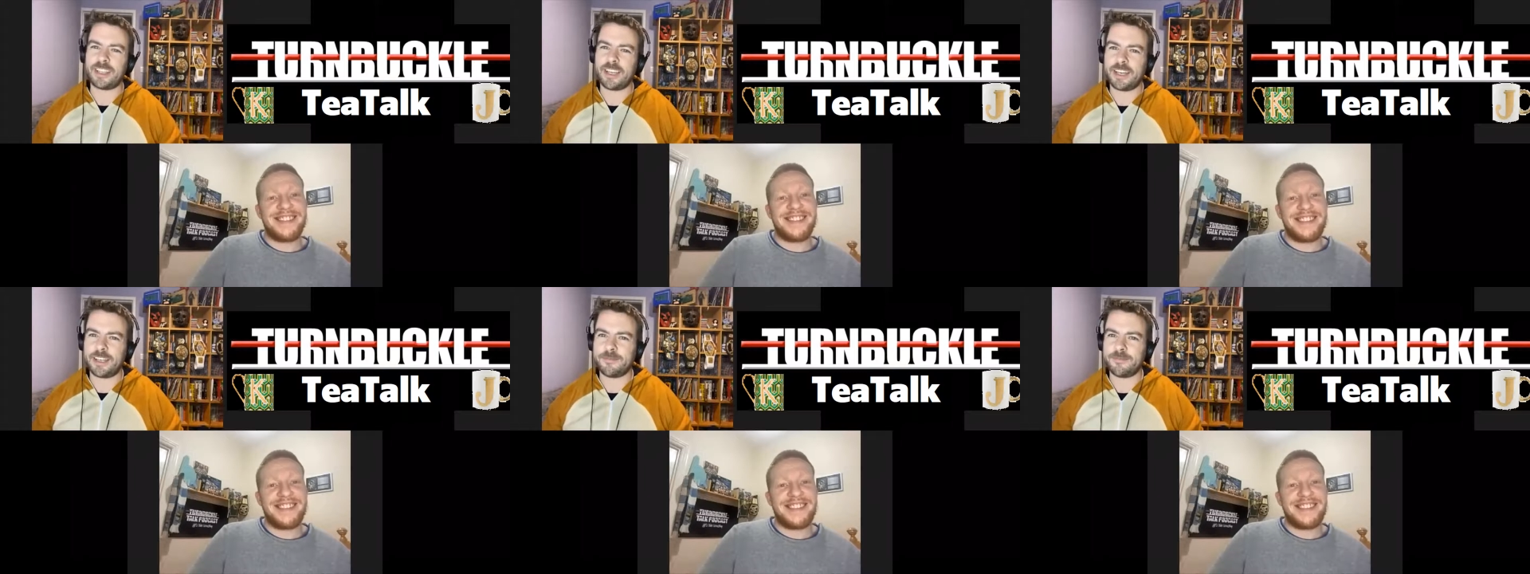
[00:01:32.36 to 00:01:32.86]

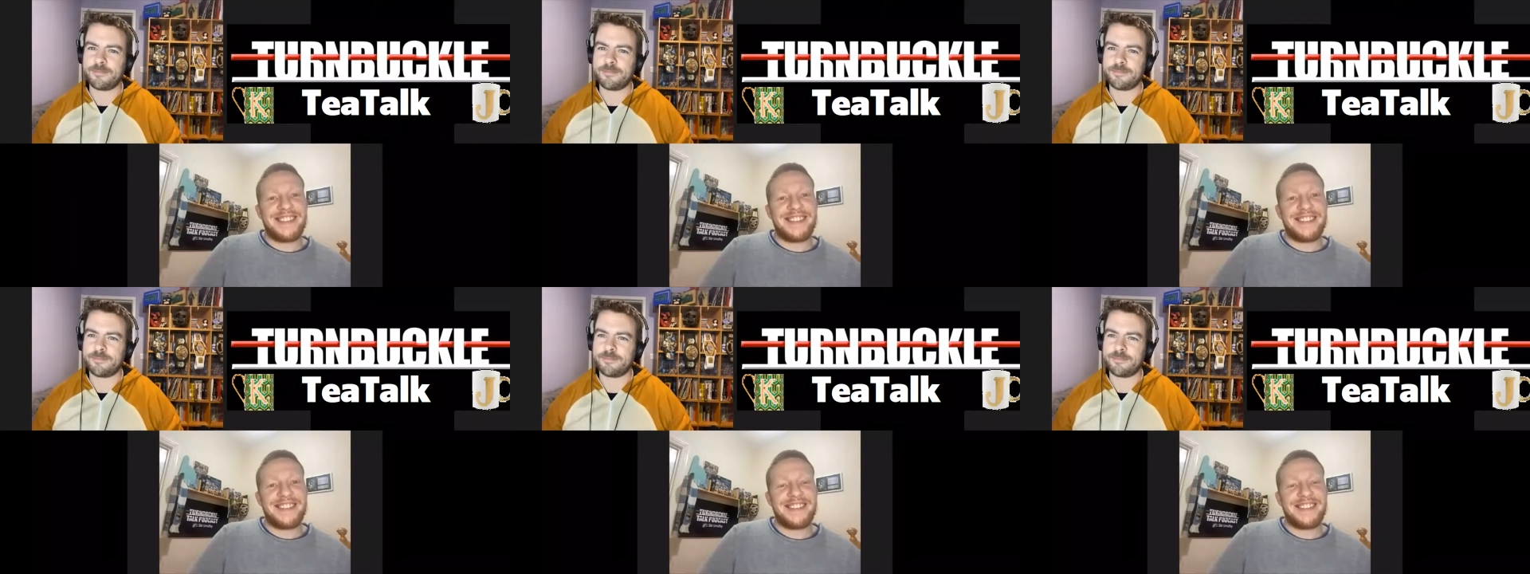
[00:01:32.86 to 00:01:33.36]
Speaker 1: that.
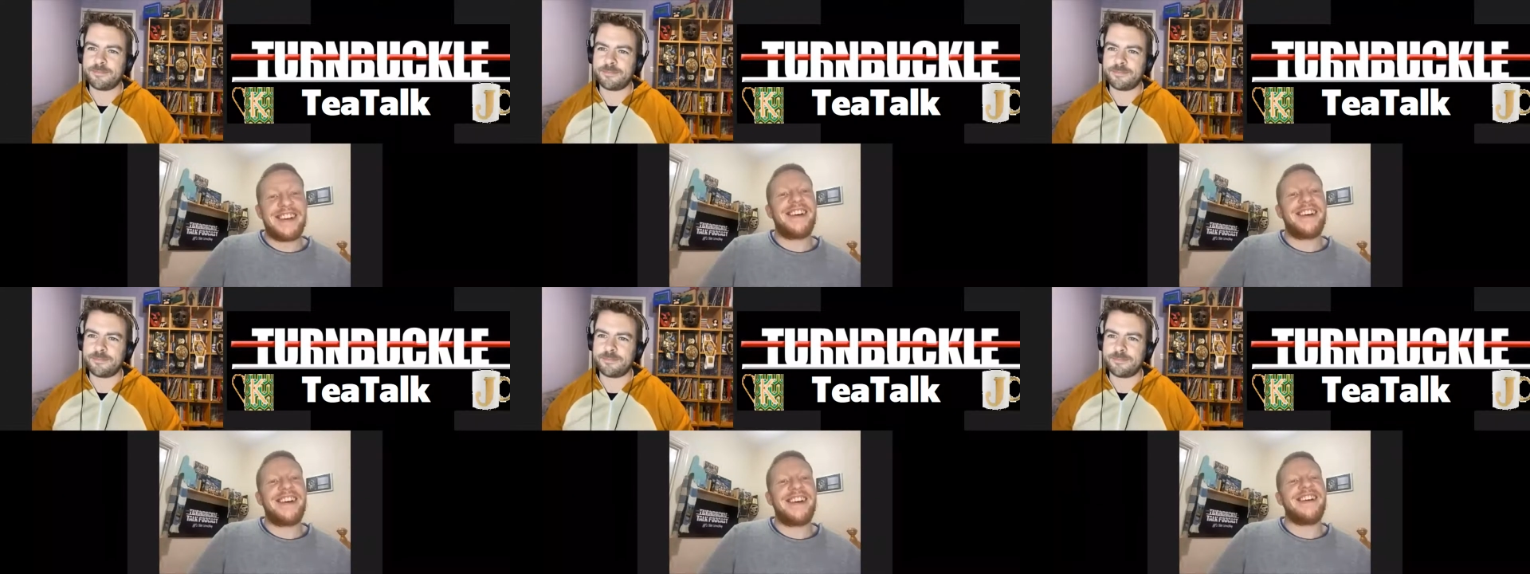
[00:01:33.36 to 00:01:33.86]

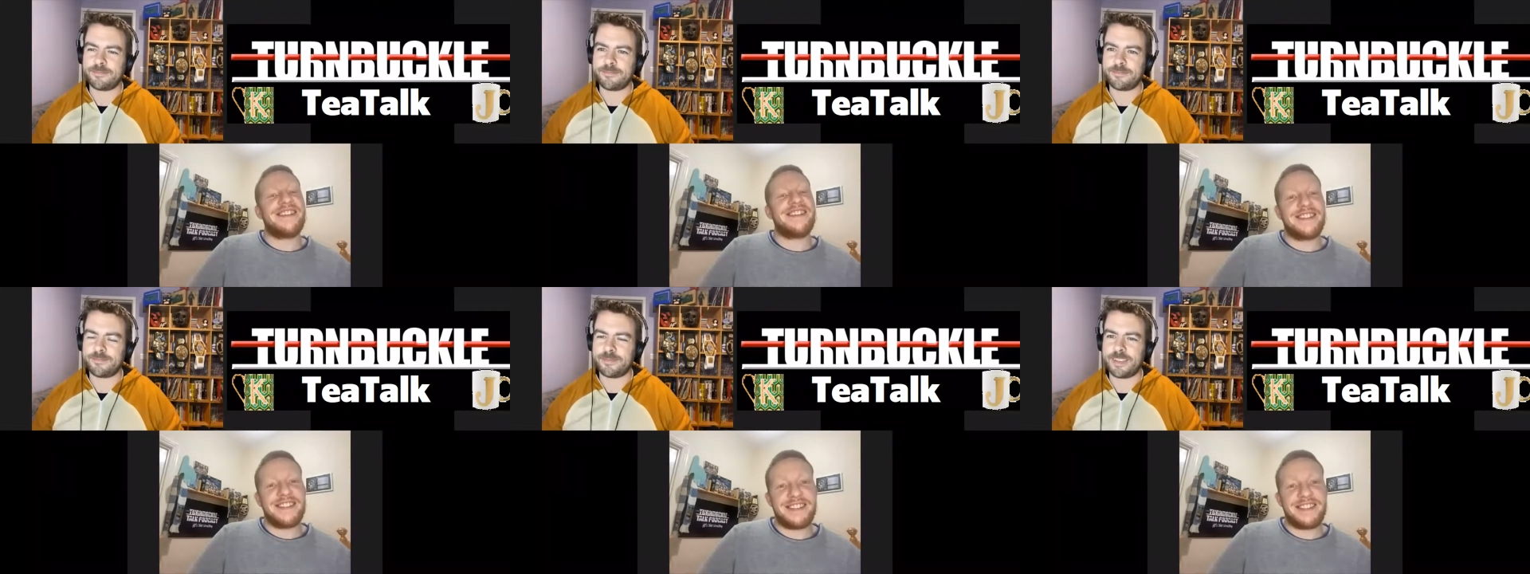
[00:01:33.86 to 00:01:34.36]
Oh.
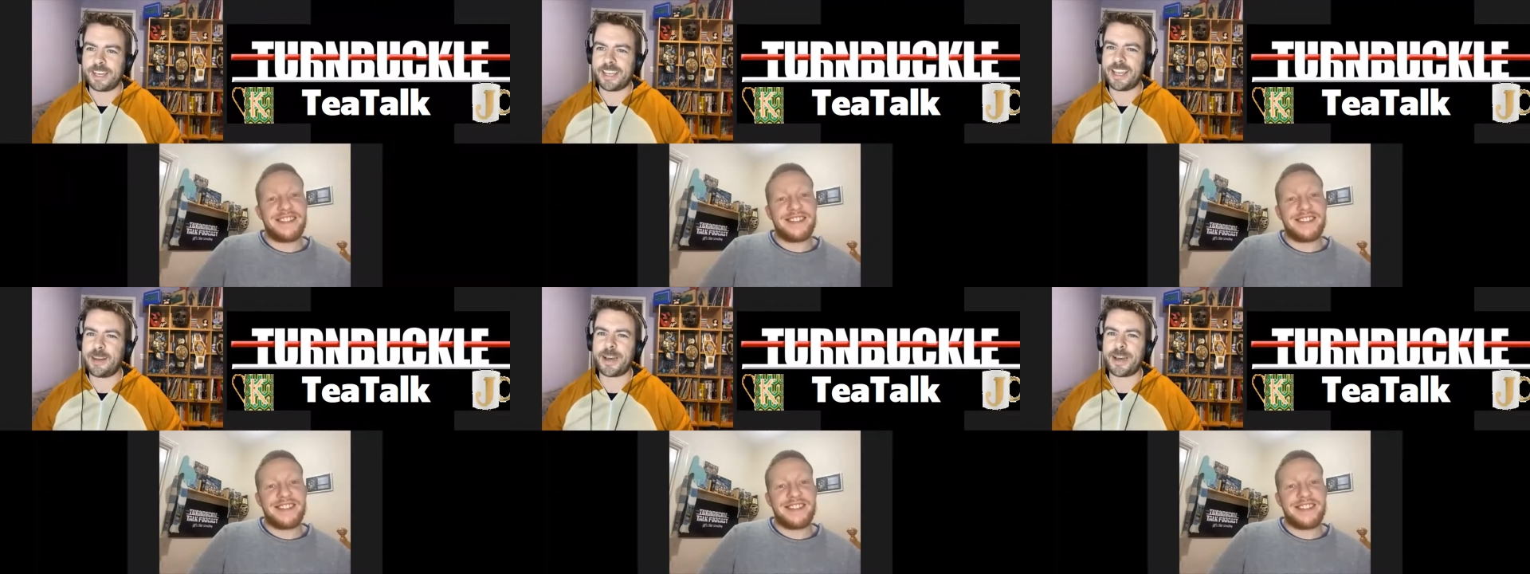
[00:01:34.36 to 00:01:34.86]
I kind
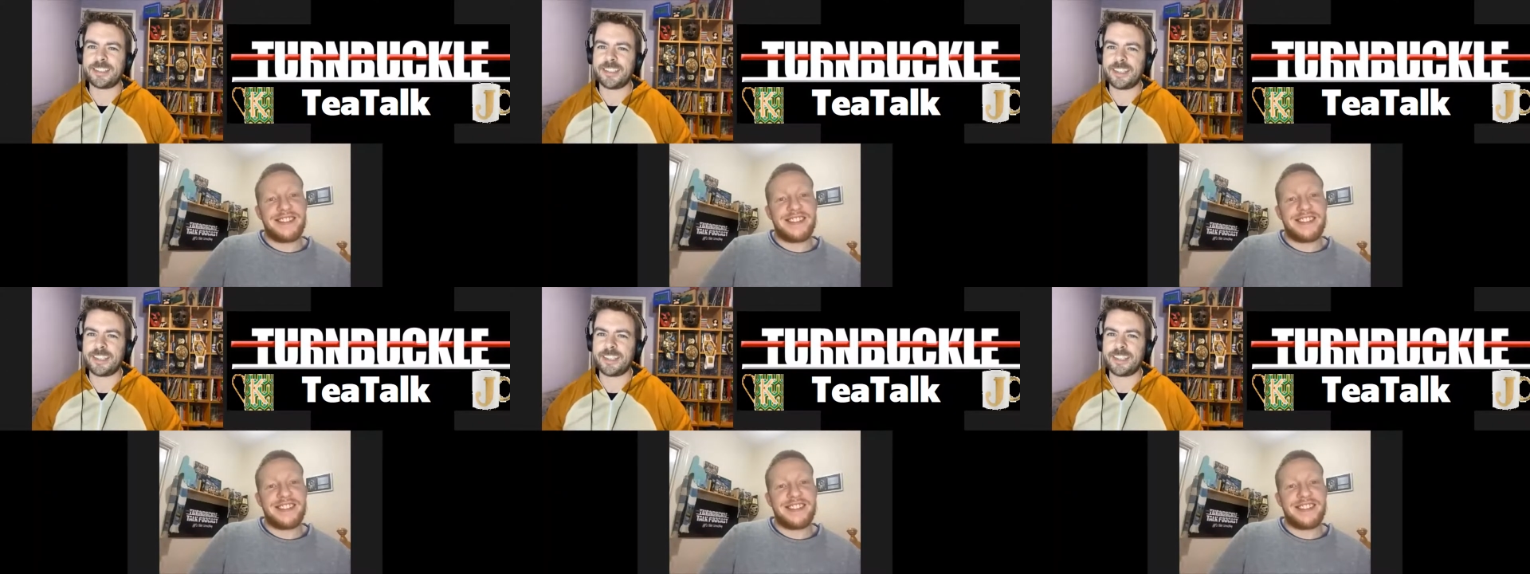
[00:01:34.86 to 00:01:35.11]
of bagged it.